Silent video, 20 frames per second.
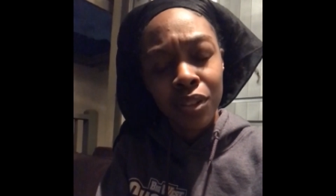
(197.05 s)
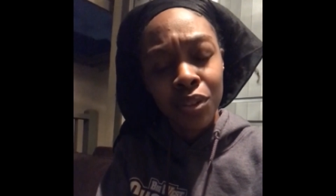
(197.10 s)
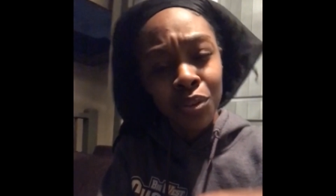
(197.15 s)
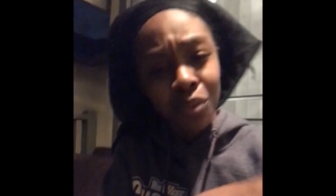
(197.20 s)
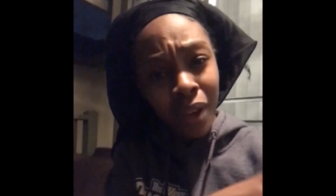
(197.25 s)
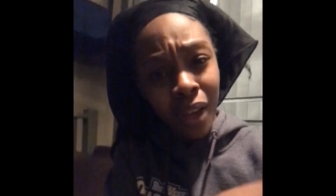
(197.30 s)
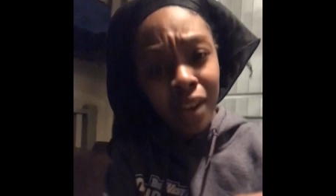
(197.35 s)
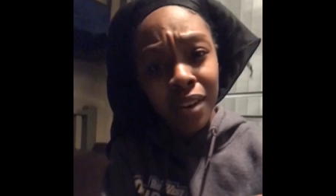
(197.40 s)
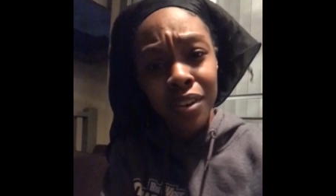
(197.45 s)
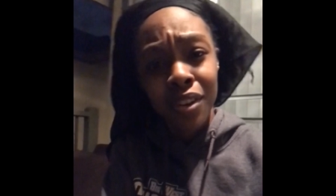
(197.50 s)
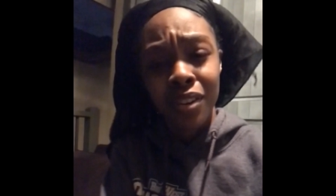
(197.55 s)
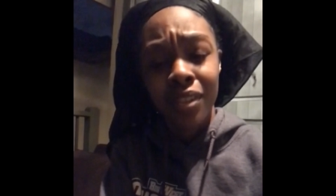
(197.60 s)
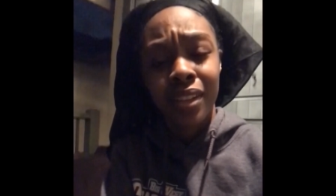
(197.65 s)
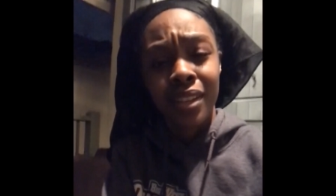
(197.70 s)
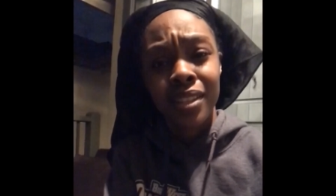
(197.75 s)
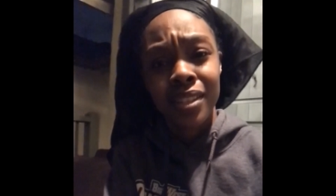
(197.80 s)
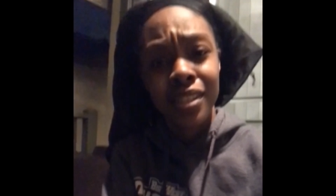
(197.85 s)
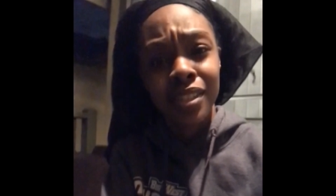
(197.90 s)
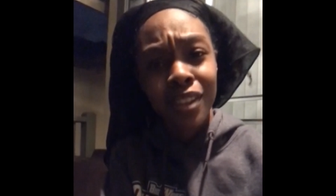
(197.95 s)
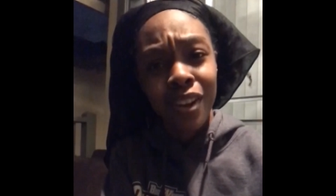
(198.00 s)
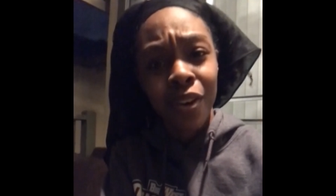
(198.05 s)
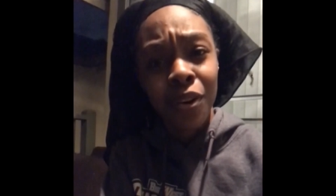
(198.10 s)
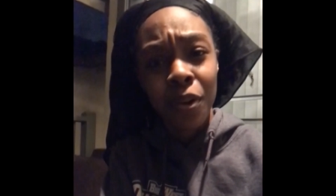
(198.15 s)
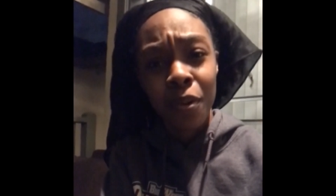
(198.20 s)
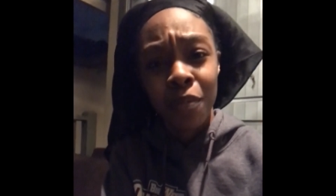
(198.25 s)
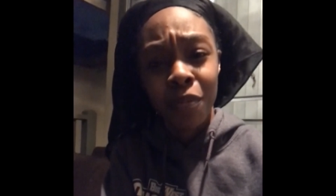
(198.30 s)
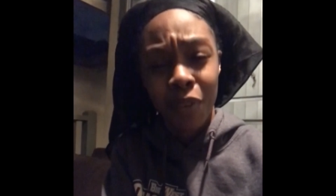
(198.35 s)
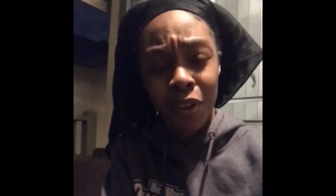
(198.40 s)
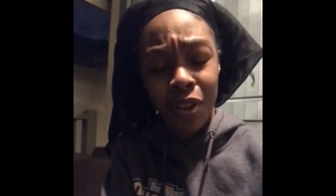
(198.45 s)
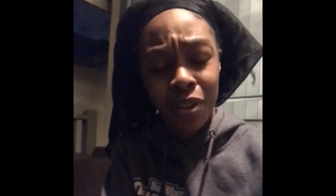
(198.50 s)
You got to get to know
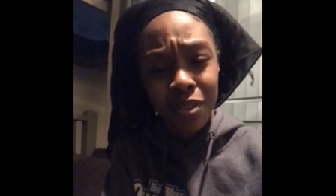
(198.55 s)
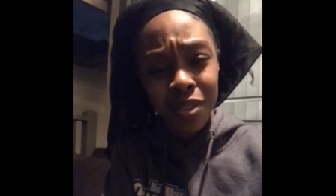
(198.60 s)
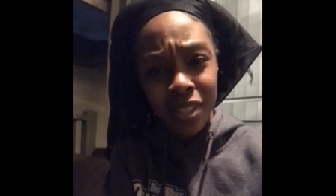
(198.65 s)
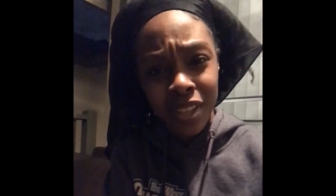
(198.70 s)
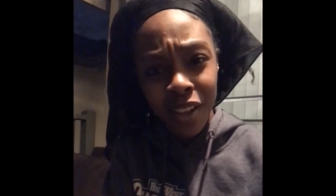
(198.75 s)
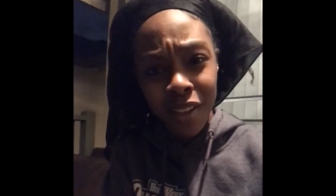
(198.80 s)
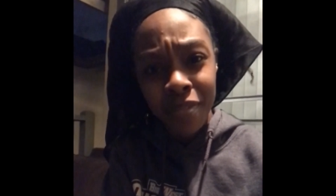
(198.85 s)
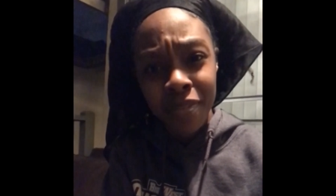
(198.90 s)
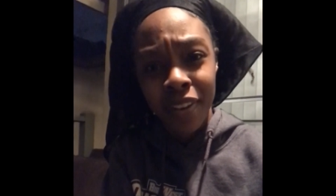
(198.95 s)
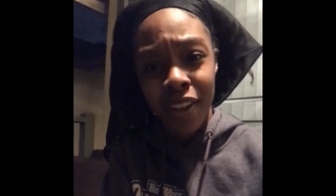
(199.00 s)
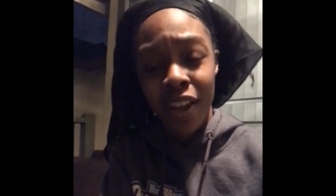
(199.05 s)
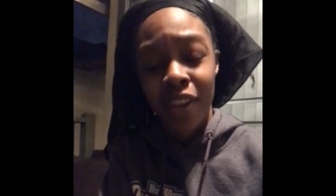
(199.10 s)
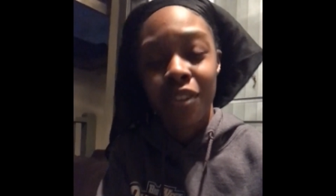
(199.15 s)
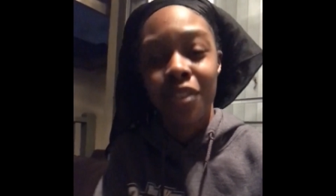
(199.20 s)
him for yourself now.